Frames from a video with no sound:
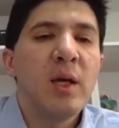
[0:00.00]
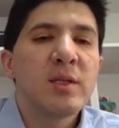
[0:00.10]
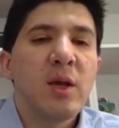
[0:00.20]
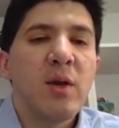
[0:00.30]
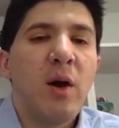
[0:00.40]

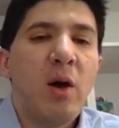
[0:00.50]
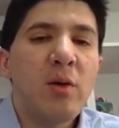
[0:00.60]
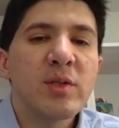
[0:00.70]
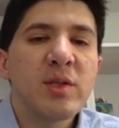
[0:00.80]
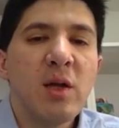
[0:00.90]
So
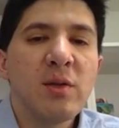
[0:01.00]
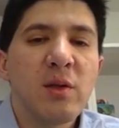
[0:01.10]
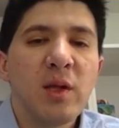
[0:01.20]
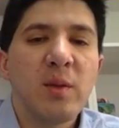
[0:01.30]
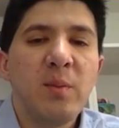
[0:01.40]

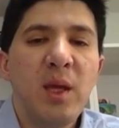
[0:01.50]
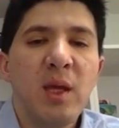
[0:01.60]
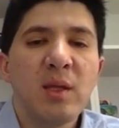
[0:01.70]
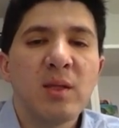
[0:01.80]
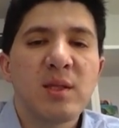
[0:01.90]
horizontal, it
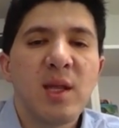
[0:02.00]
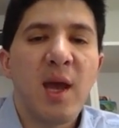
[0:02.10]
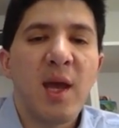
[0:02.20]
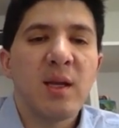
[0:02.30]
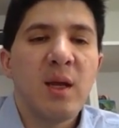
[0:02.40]
means
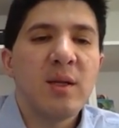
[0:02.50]
that